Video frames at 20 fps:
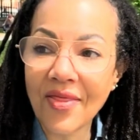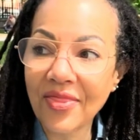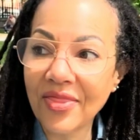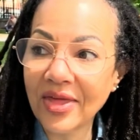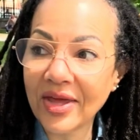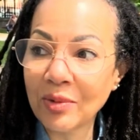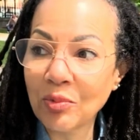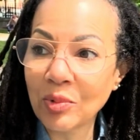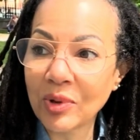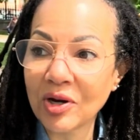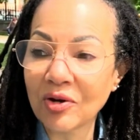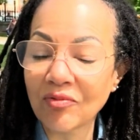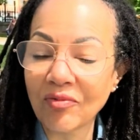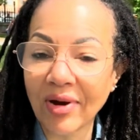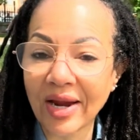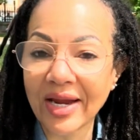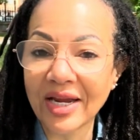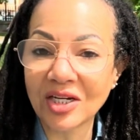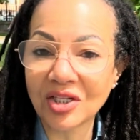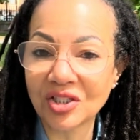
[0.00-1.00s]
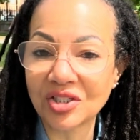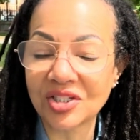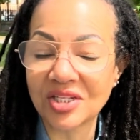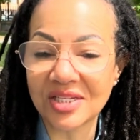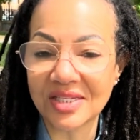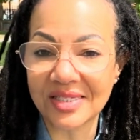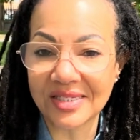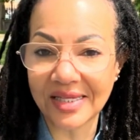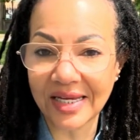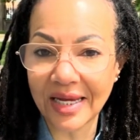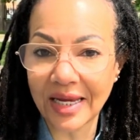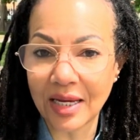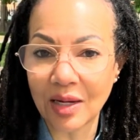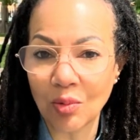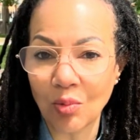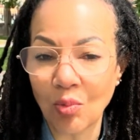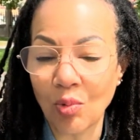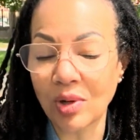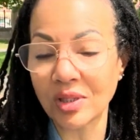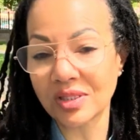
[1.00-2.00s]
then we arranged to see
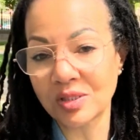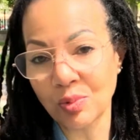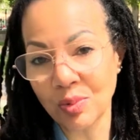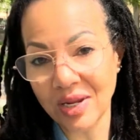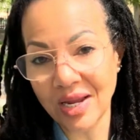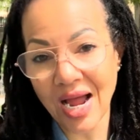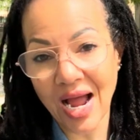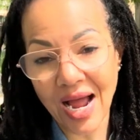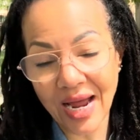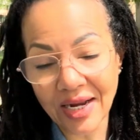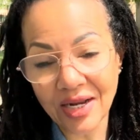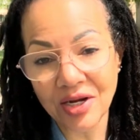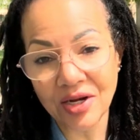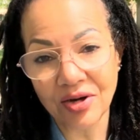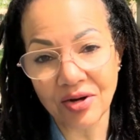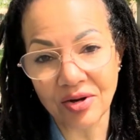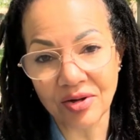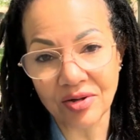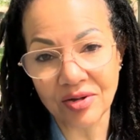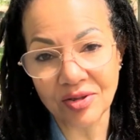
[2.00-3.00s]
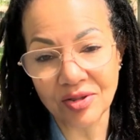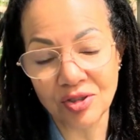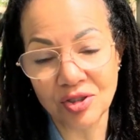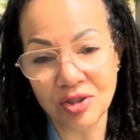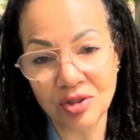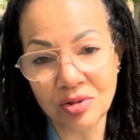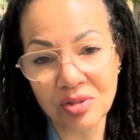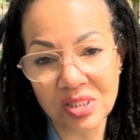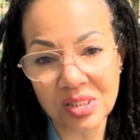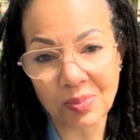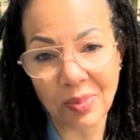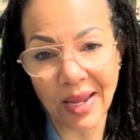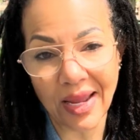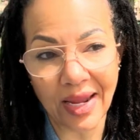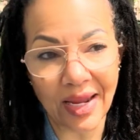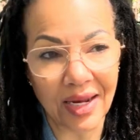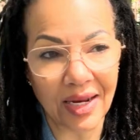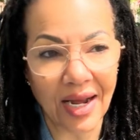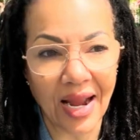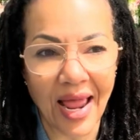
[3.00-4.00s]
it once we got here to
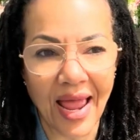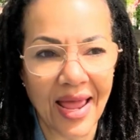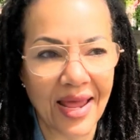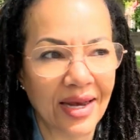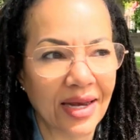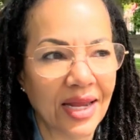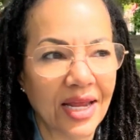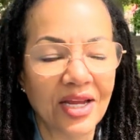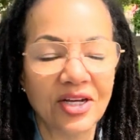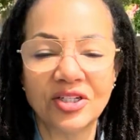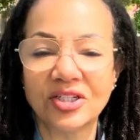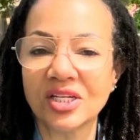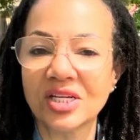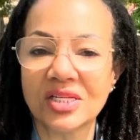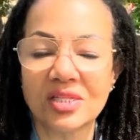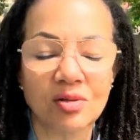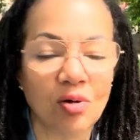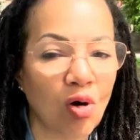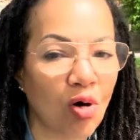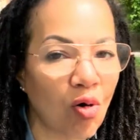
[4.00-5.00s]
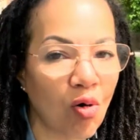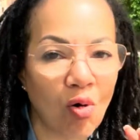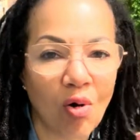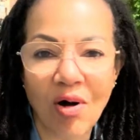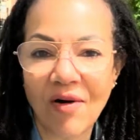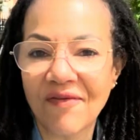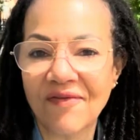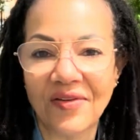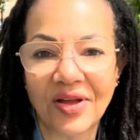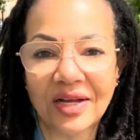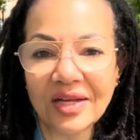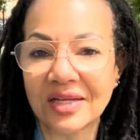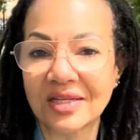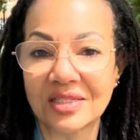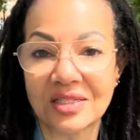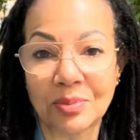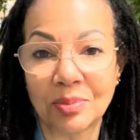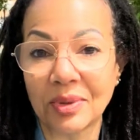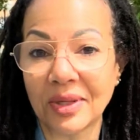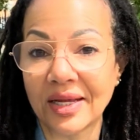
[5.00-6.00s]
Spain, and it just all fell
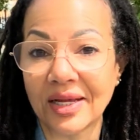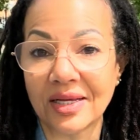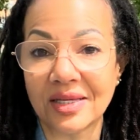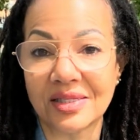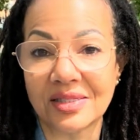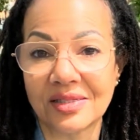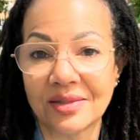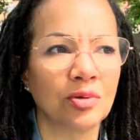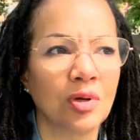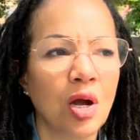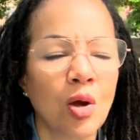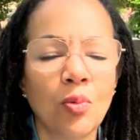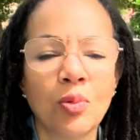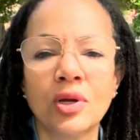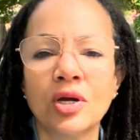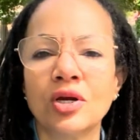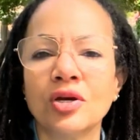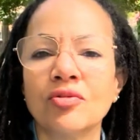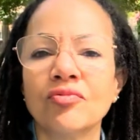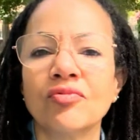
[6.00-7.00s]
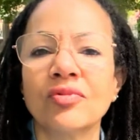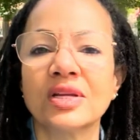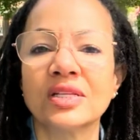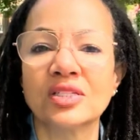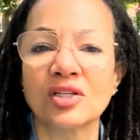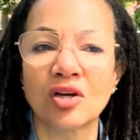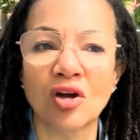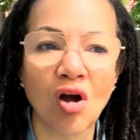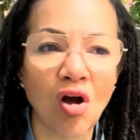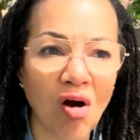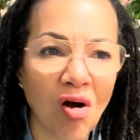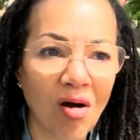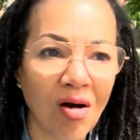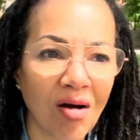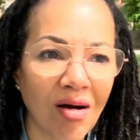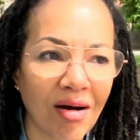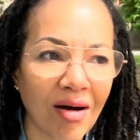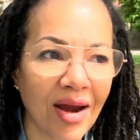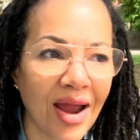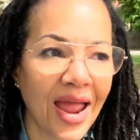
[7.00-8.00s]
into place. We couldn't rent a
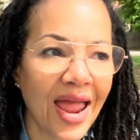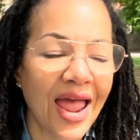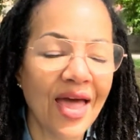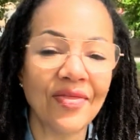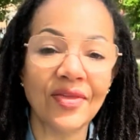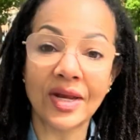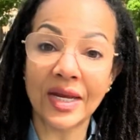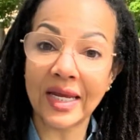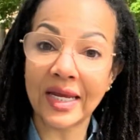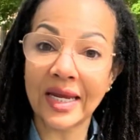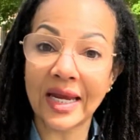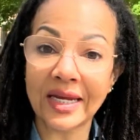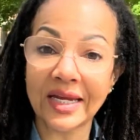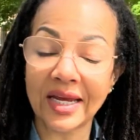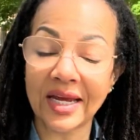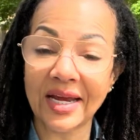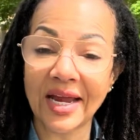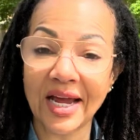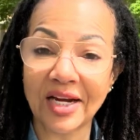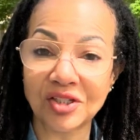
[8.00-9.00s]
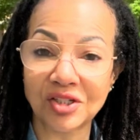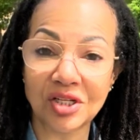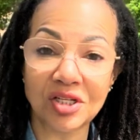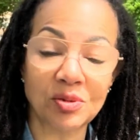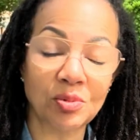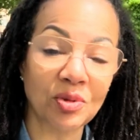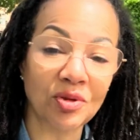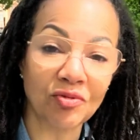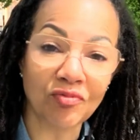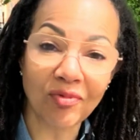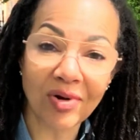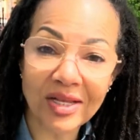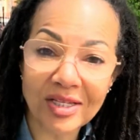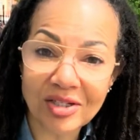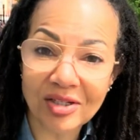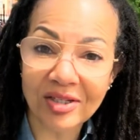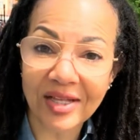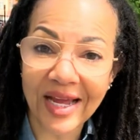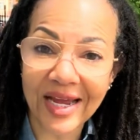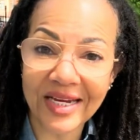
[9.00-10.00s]
car, and then he had connections with a
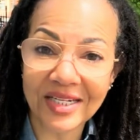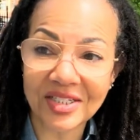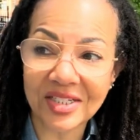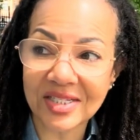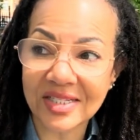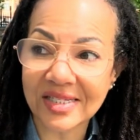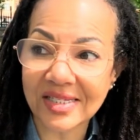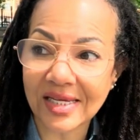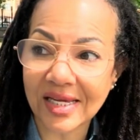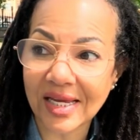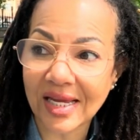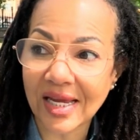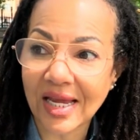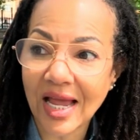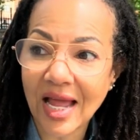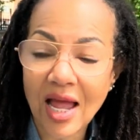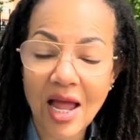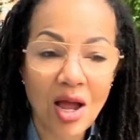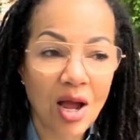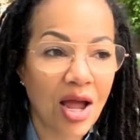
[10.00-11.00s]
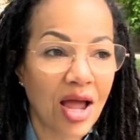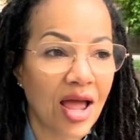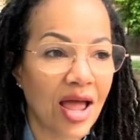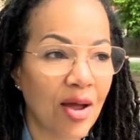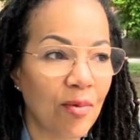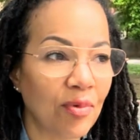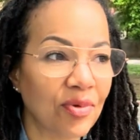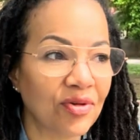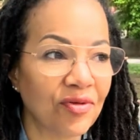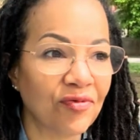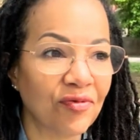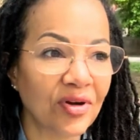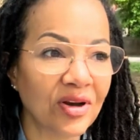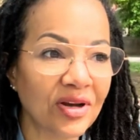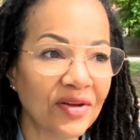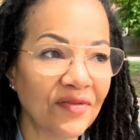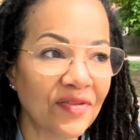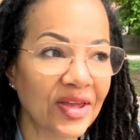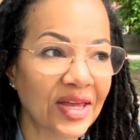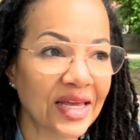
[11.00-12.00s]
rental agency with a
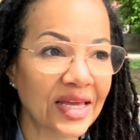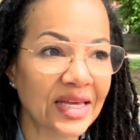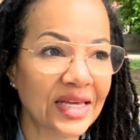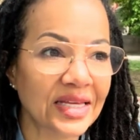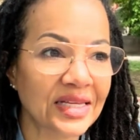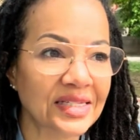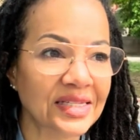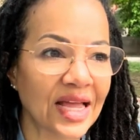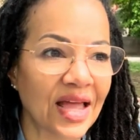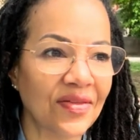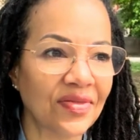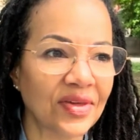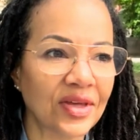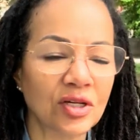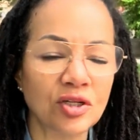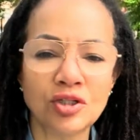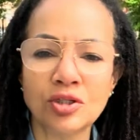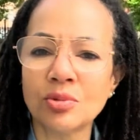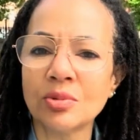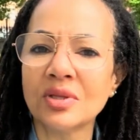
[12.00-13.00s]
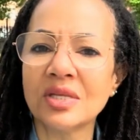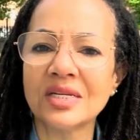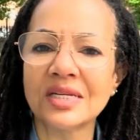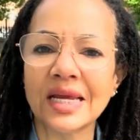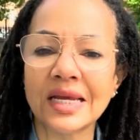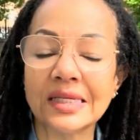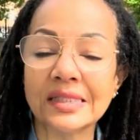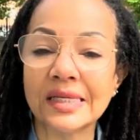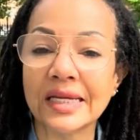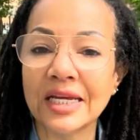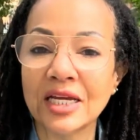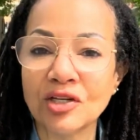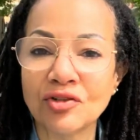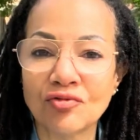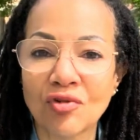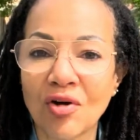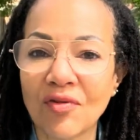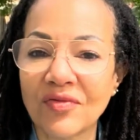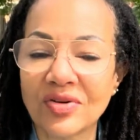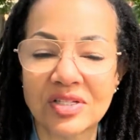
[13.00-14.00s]
friend of his, and then 2 of the days he
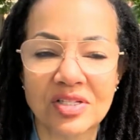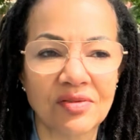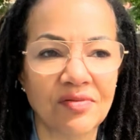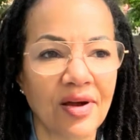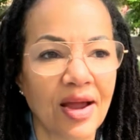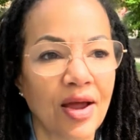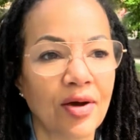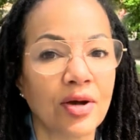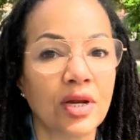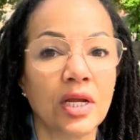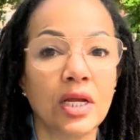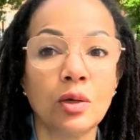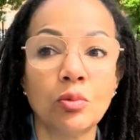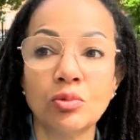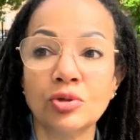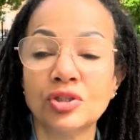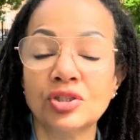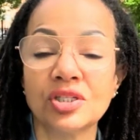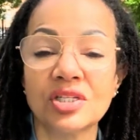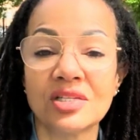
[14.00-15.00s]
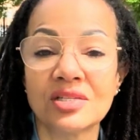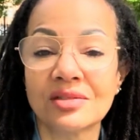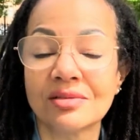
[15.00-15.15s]
drove us around. It was